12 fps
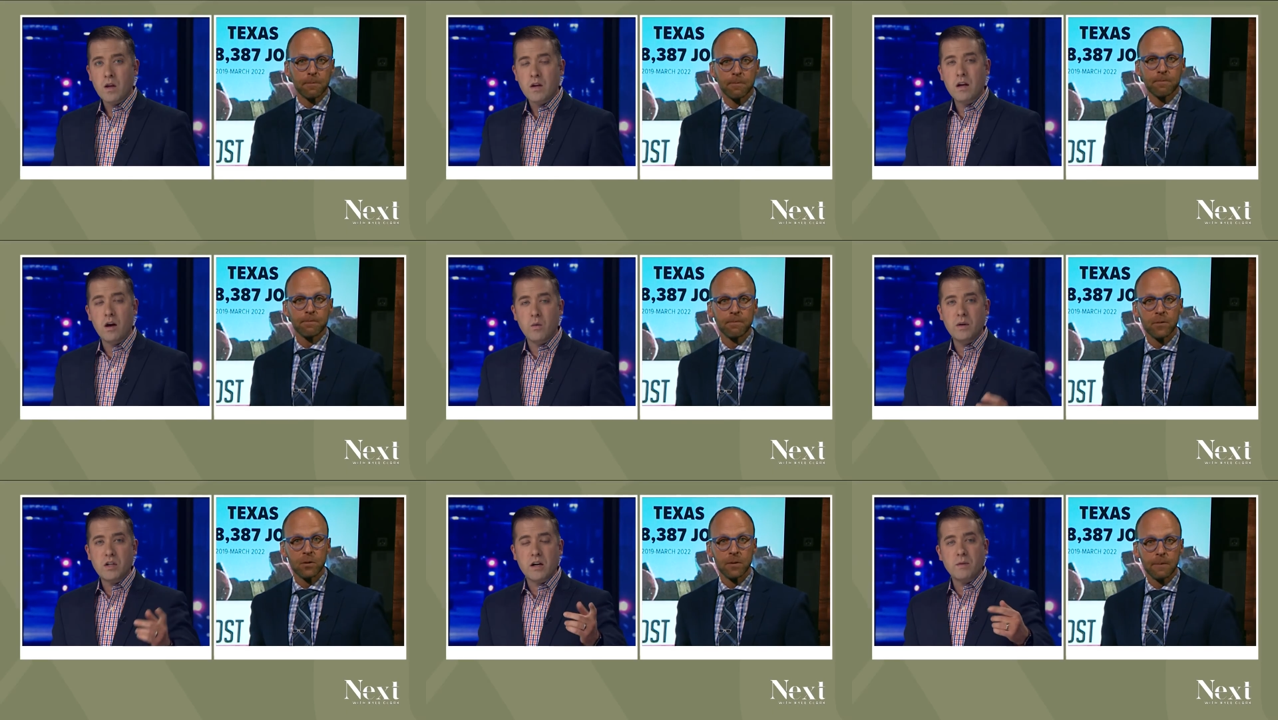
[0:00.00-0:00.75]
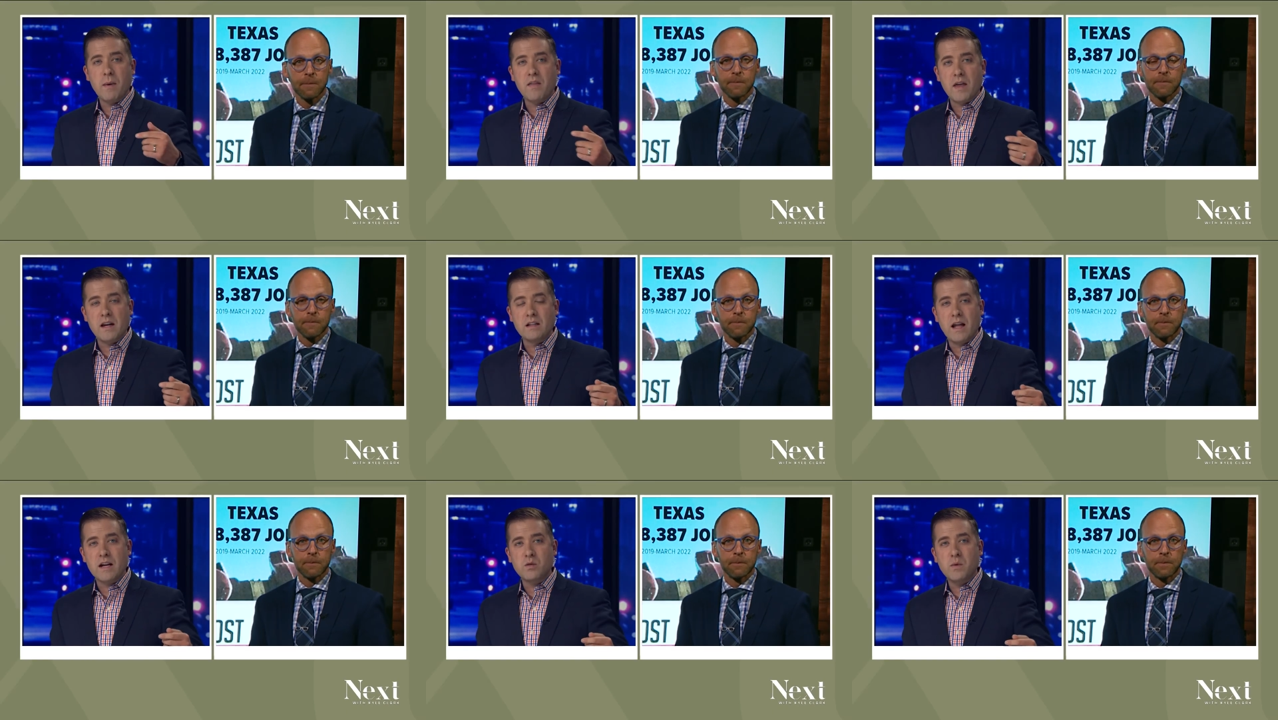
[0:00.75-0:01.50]
Speaker 1: Yeah, we talked about that in
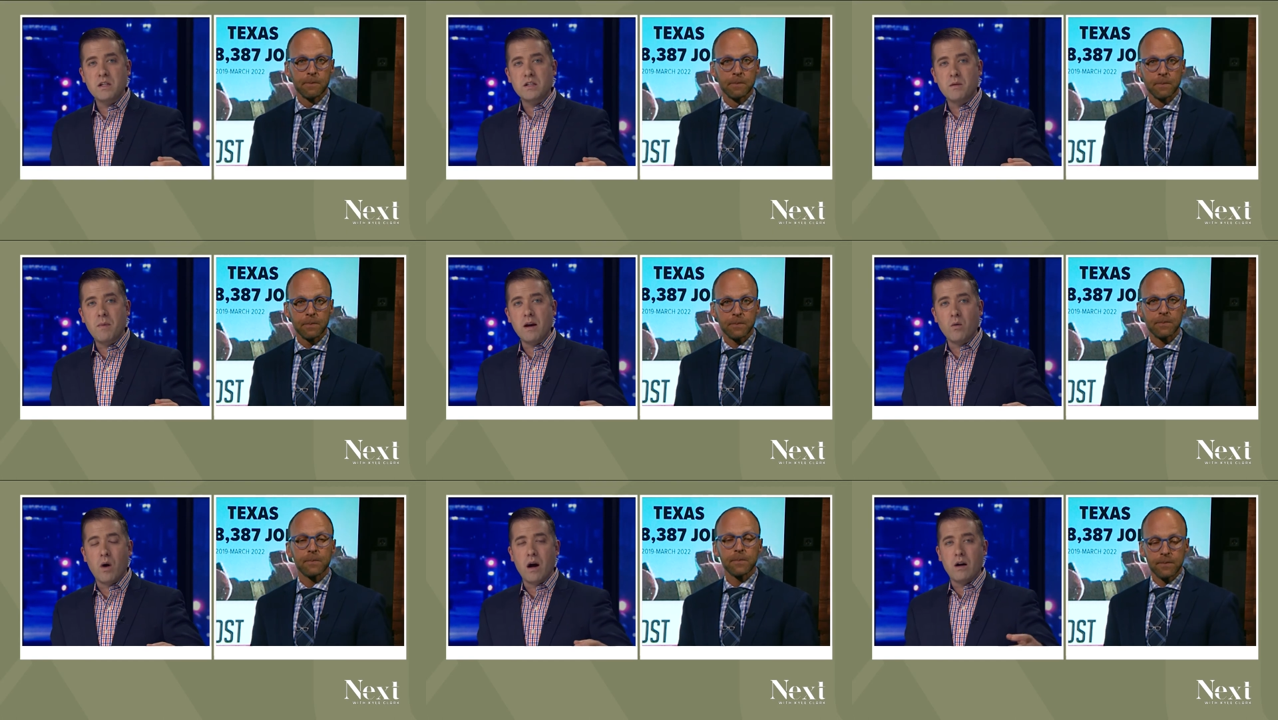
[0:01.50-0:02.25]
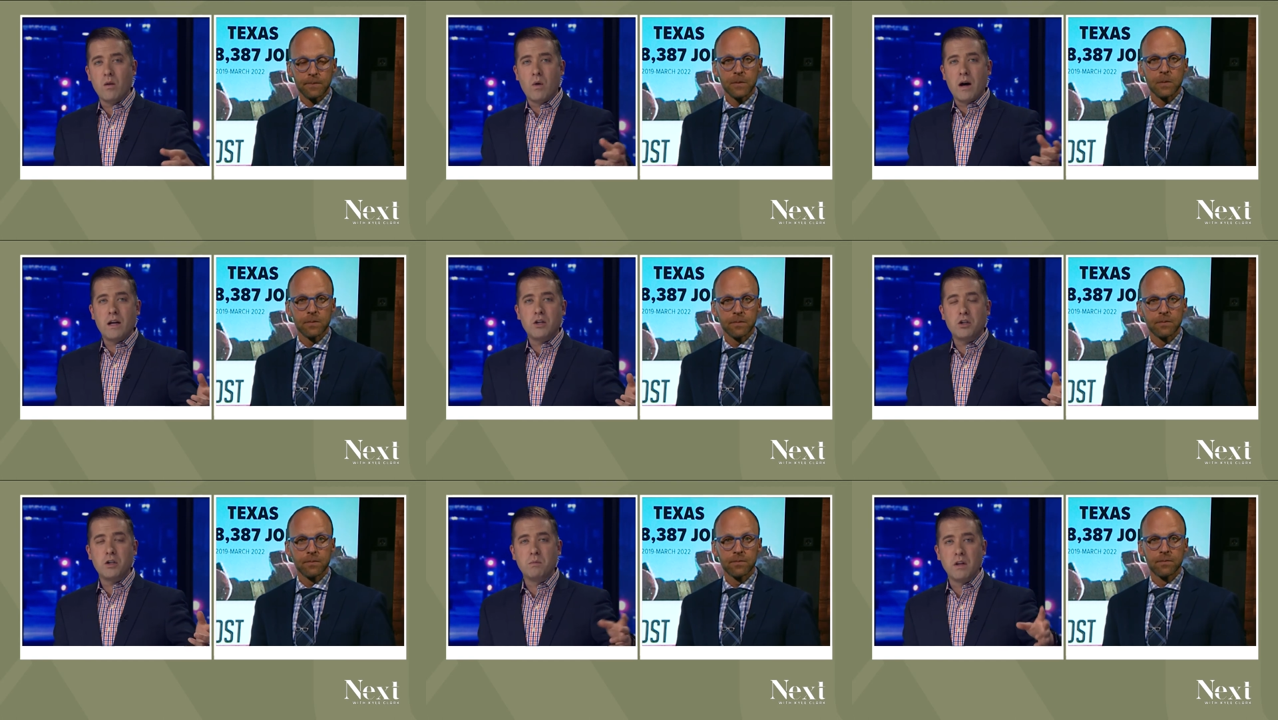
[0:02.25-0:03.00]
last week's debate. Why, why is
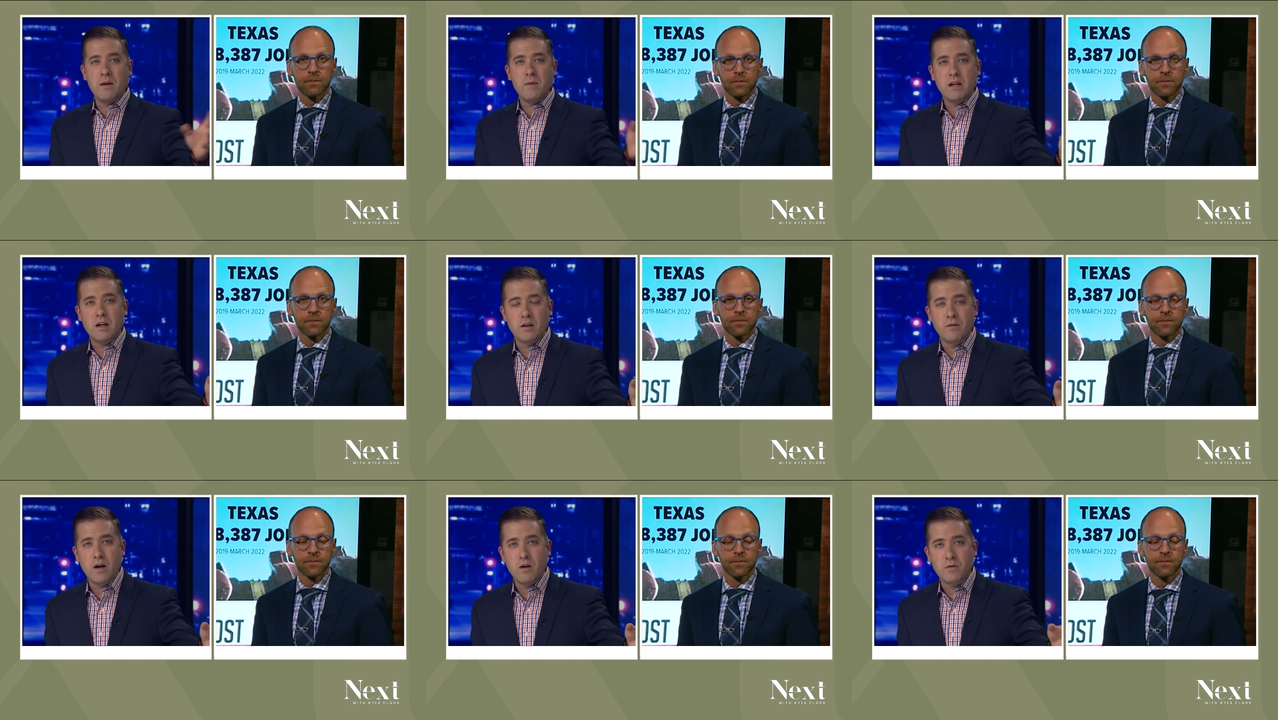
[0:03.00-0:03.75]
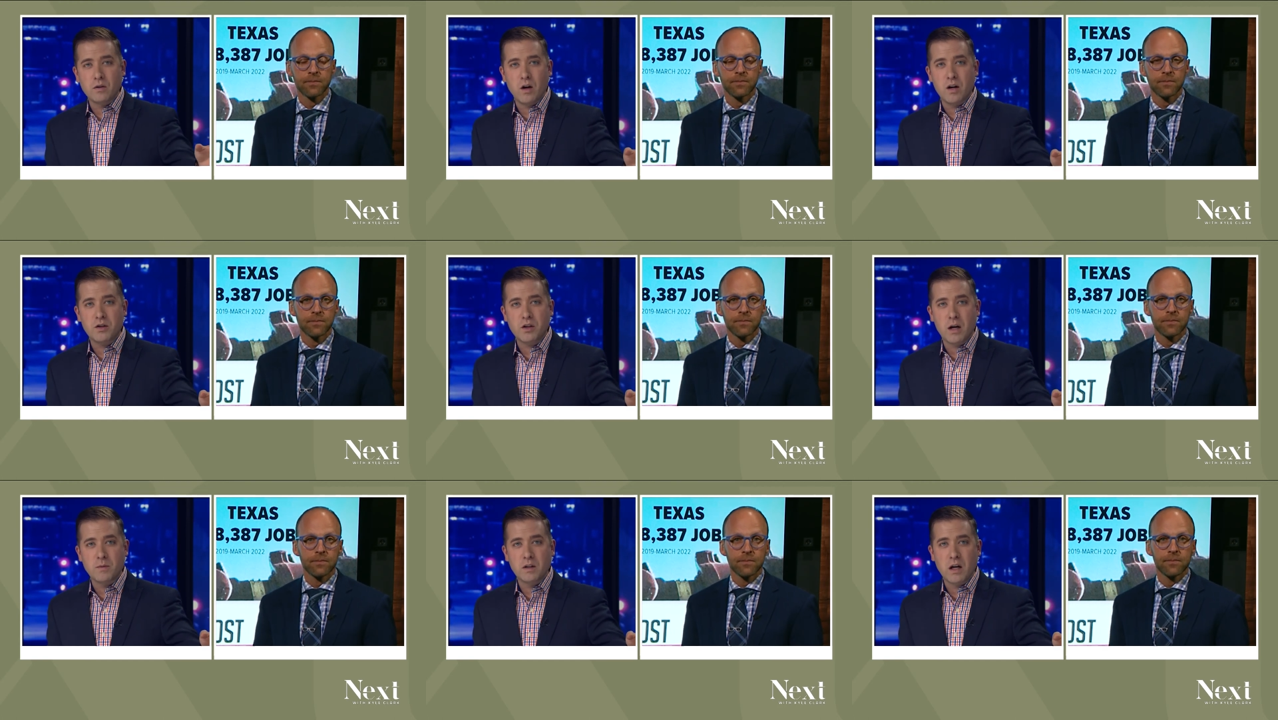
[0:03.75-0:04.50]
she blaming Caraveo for lost
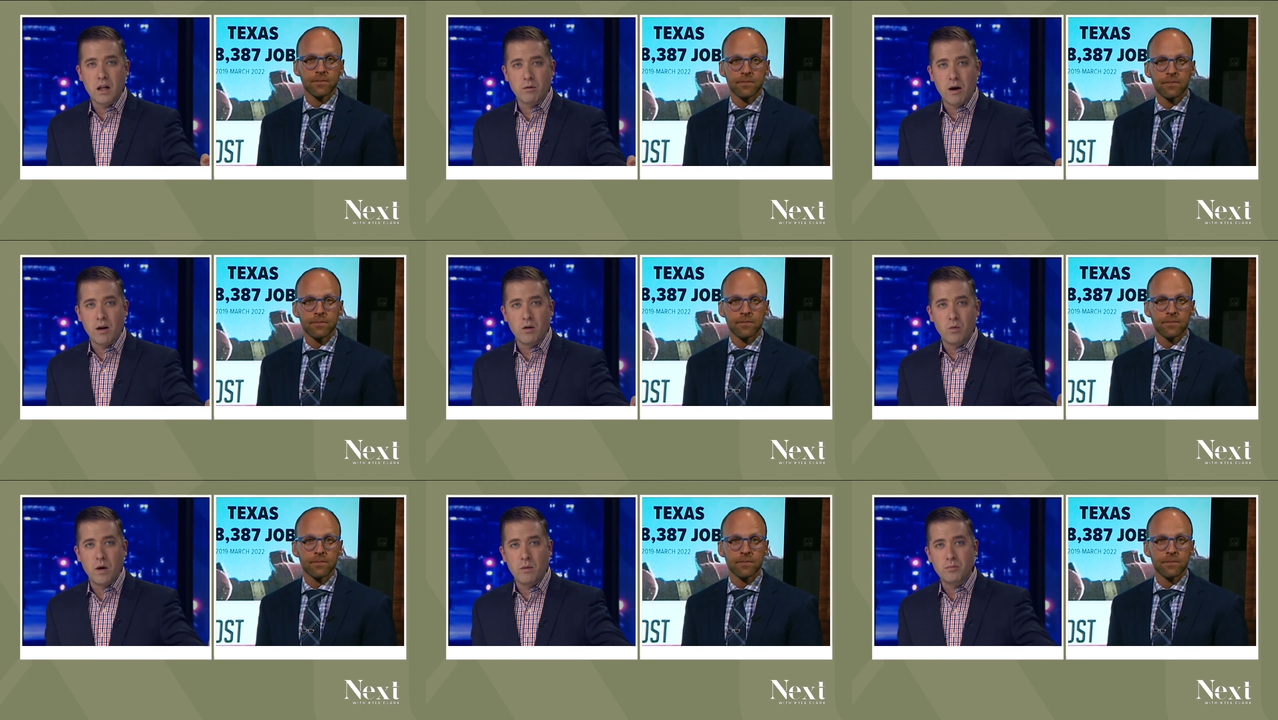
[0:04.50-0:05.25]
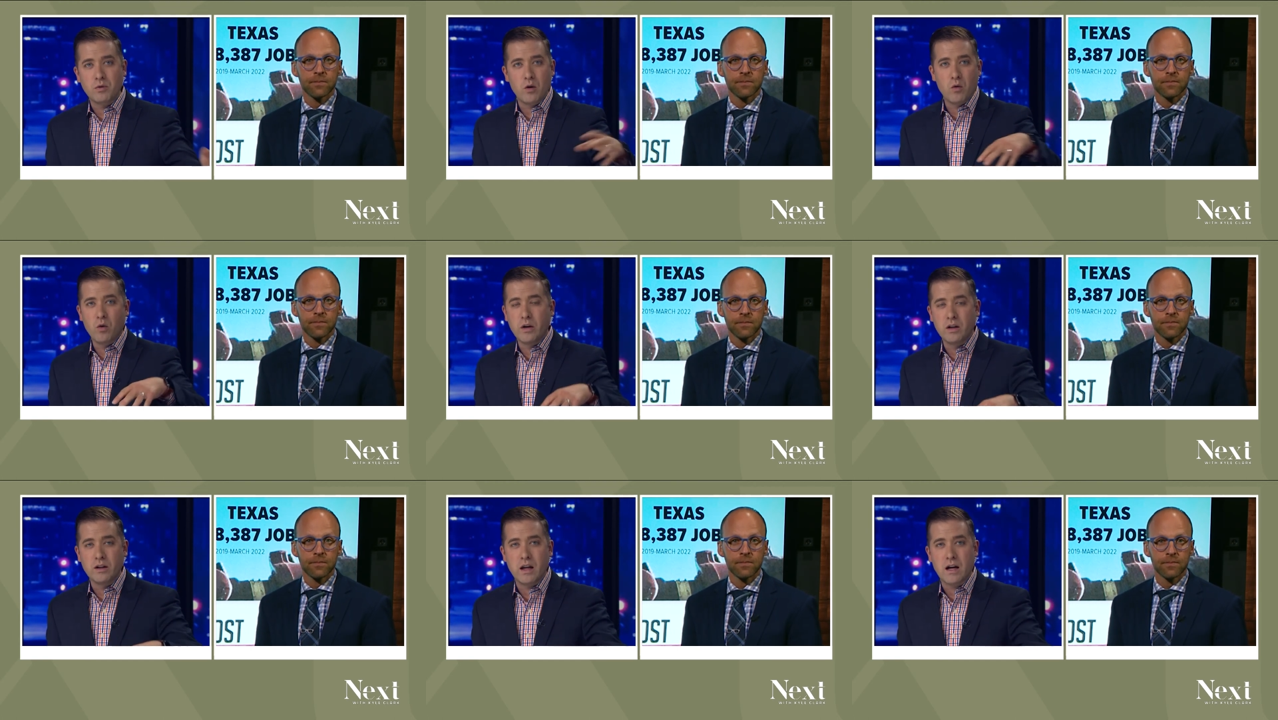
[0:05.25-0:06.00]
jobs in Colorado when pro
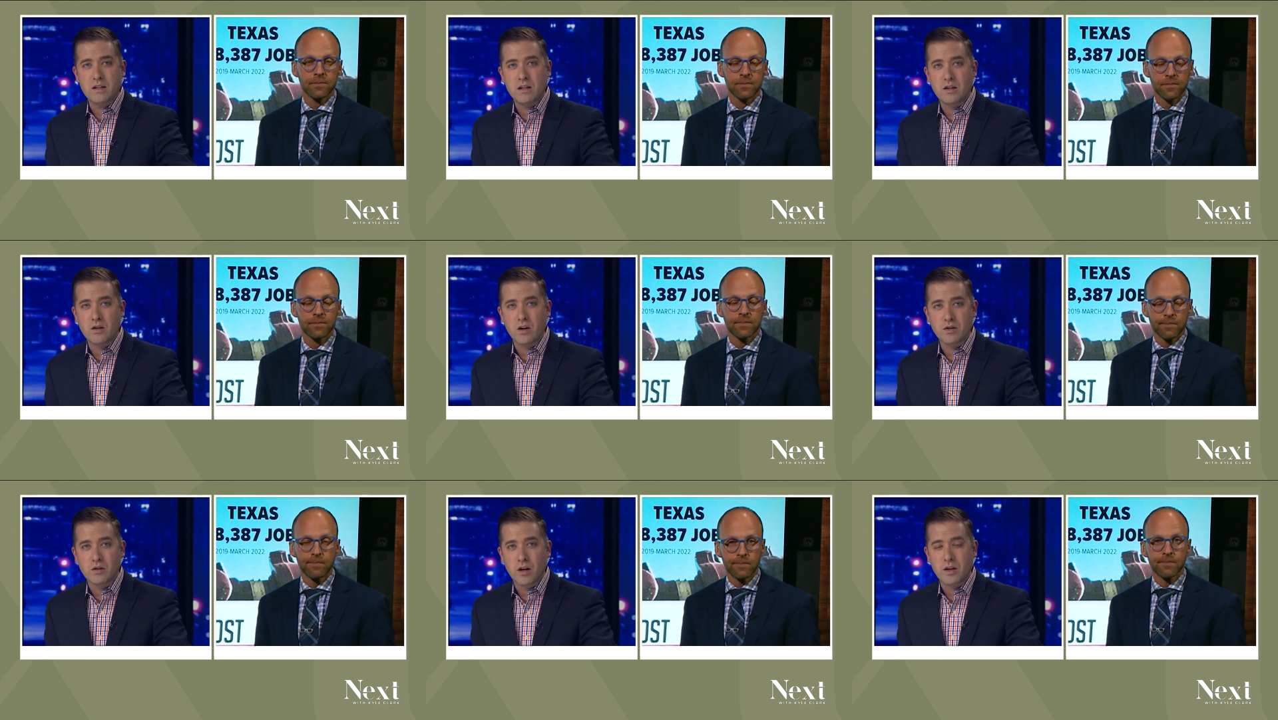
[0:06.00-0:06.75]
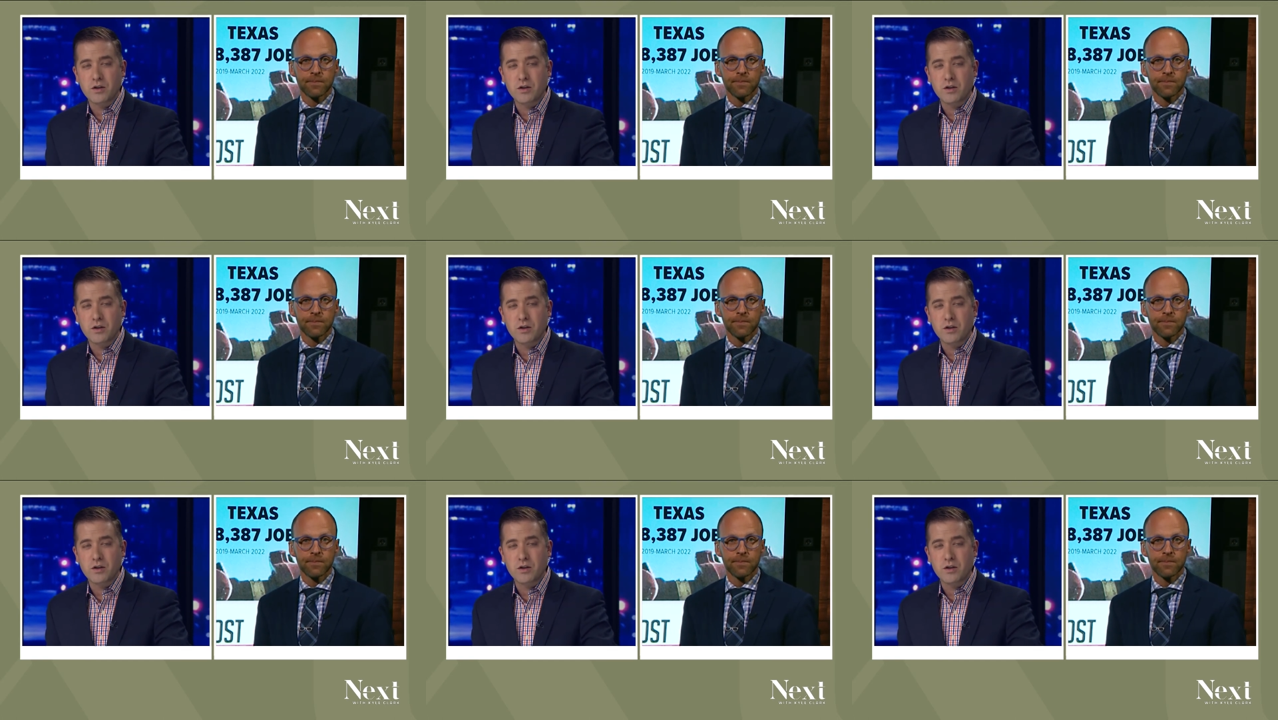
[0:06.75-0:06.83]
oil and gas states also lost